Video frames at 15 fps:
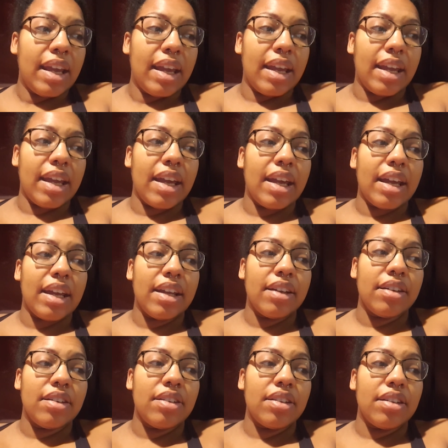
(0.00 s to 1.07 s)

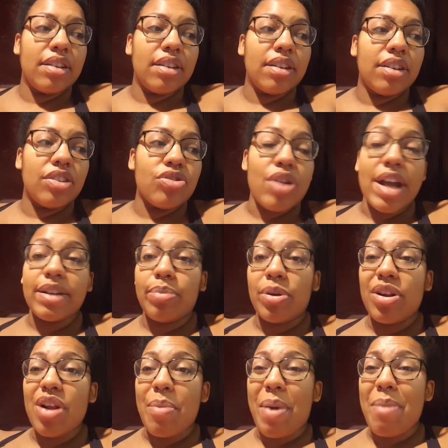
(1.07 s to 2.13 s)
and tried to
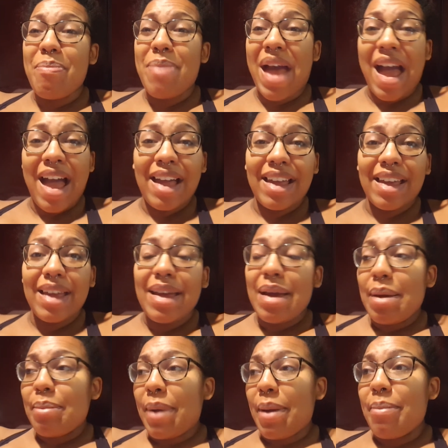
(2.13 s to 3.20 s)
put it on my back.
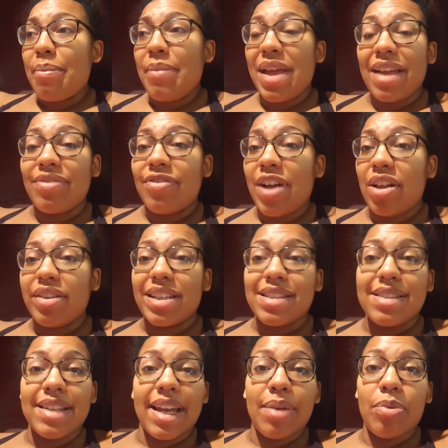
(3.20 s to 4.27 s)
It felt the
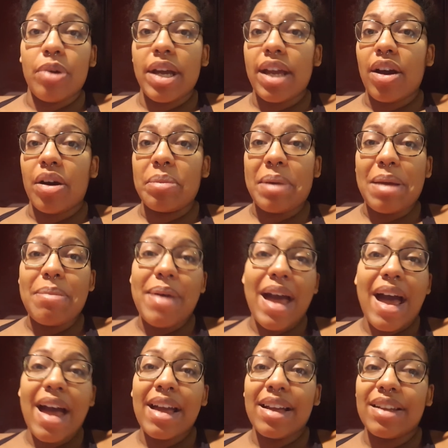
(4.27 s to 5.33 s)
same way on my
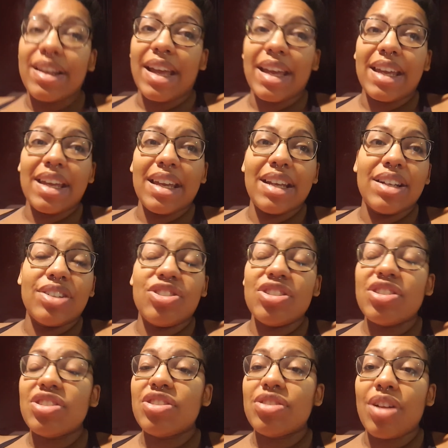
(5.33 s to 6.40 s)
back, like
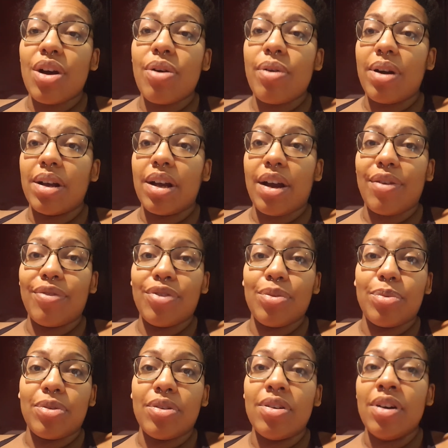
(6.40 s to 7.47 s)
just so
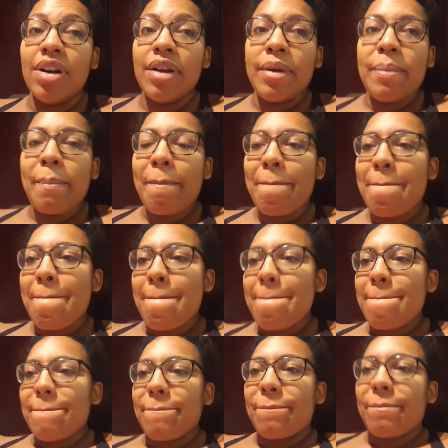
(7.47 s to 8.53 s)
uncomfortable.
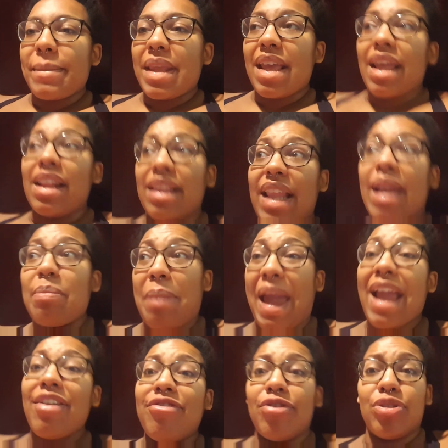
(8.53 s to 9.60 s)
It like
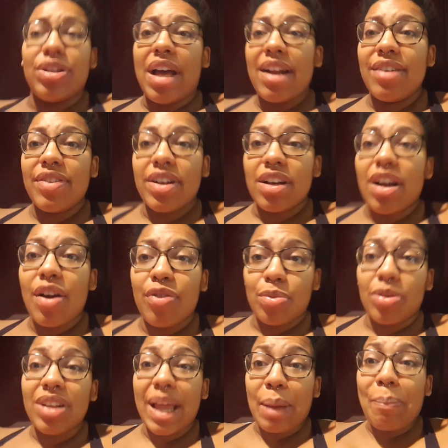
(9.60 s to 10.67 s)
painful, not even
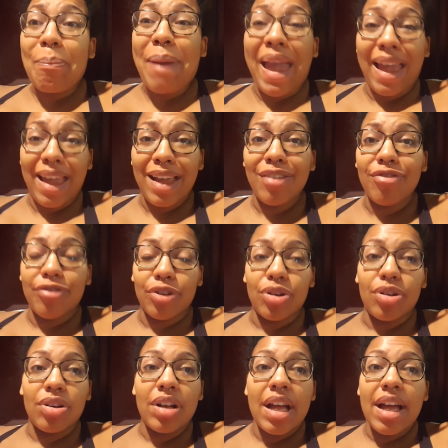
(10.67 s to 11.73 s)
uncomfortable, like
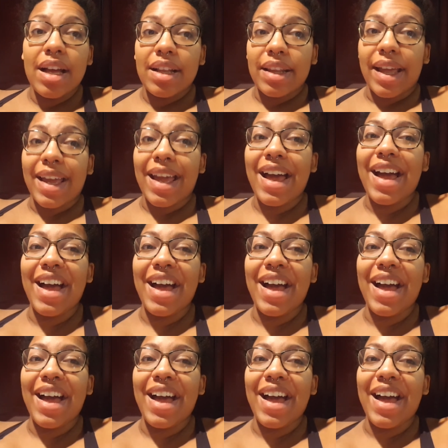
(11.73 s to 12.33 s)
painful. Like